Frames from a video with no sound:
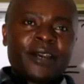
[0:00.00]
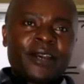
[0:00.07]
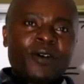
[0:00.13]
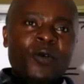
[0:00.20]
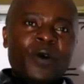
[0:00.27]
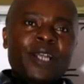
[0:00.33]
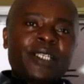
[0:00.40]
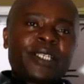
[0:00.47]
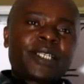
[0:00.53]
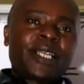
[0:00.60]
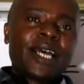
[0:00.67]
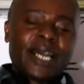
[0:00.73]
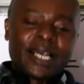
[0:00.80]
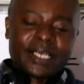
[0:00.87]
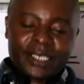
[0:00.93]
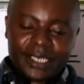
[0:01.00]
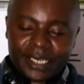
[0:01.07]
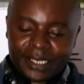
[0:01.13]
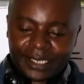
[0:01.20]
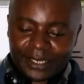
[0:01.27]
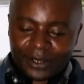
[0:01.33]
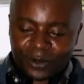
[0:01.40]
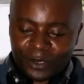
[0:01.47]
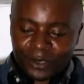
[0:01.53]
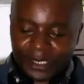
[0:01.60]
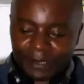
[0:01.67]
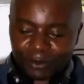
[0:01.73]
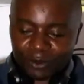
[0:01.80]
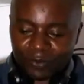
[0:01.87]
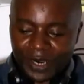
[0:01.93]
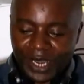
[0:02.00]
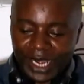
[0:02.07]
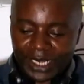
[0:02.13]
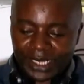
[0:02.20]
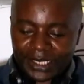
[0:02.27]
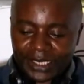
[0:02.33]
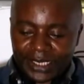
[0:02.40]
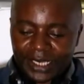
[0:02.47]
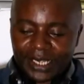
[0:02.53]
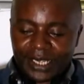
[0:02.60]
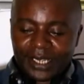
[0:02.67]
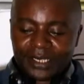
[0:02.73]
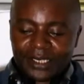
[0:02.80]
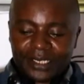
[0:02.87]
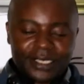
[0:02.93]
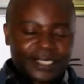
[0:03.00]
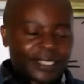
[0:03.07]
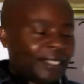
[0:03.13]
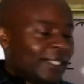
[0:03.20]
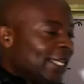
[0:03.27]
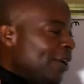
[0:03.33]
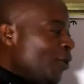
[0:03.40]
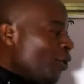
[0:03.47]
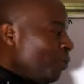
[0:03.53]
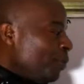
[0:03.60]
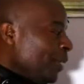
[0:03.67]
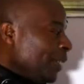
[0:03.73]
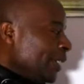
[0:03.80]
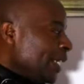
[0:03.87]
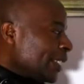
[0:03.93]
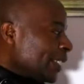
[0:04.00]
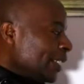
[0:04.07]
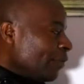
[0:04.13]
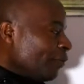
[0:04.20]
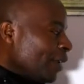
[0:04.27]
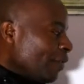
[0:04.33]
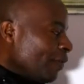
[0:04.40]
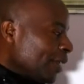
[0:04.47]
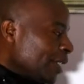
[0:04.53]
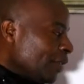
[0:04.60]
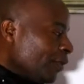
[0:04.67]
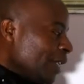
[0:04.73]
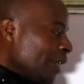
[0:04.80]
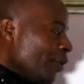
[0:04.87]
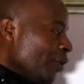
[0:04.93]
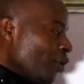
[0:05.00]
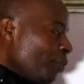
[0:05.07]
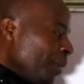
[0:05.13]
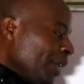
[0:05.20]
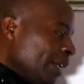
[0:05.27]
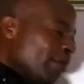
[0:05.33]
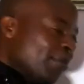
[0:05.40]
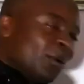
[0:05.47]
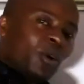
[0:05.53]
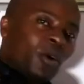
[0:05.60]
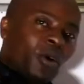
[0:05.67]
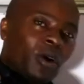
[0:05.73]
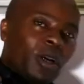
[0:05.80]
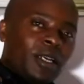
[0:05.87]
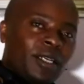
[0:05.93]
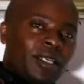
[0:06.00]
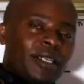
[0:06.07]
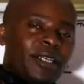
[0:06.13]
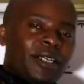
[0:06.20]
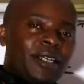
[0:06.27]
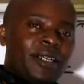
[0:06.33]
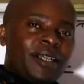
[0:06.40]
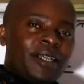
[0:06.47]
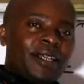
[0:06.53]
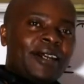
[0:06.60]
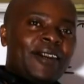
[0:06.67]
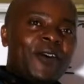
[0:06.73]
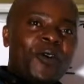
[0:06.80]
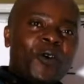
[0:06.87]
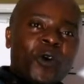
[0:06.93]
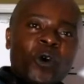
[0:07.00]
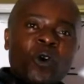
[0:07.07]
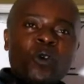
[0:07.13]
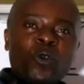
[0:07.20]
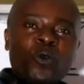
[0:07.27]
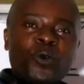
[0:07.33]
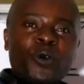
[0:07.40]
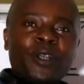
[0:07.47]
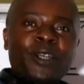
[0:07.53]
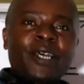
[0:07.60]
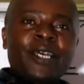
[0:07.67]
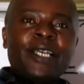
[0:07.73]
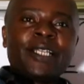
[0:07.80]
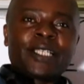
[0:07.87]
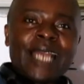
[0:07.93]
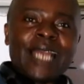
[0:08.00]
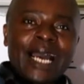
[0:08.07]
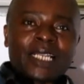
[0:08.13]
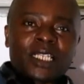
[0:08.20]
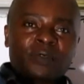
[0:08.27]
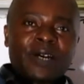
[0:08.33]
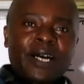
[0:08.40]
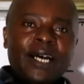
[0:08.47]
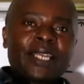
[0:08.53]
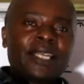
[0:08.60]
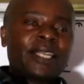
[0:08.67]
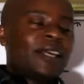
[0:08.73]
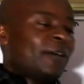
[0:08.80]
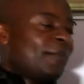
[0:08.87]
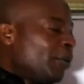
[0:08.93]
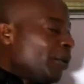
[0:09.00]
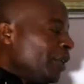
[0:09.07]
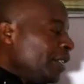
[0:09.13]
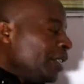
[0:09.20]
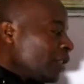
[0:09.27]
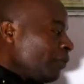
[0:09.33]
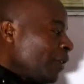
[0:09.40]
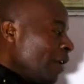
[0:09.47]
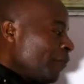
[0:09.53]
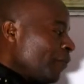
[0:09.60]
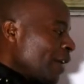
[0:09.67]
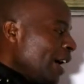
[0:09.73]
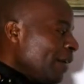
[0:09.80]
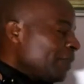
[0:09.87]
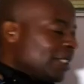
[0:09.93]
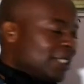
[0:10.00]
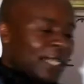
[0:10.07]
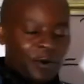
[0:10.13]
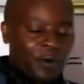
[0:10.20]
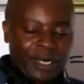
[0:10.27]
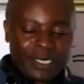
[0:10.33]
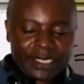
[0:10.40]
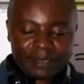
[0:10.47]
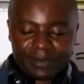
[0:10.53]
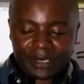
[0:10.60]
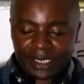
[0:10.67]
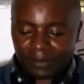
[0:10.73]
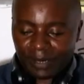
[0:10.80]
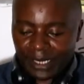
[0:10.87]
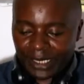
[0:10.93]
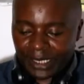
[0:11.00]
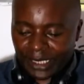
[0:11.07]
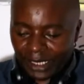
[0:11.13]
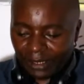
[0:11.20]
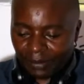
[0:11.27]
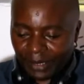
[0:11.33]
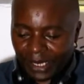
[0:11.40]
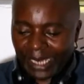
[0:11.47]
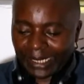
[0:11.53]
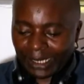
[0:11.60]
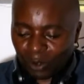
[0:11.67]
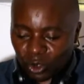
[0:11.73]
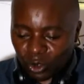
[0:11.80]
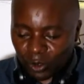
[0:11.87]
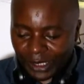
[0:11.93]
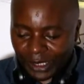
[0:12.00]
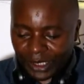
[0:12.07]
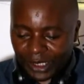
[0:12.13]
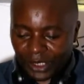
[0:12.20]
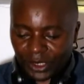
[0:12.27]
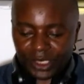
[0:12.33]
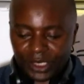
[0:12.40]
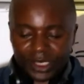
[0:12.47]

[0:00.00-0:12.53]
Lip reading: where this guy has taken the concept of NUX, that they're dropping just the 5 as if they're dropping a ball. No. It's NUX fine, but when this 5 comes down, as some gentleman is telling me, and also Jacinta is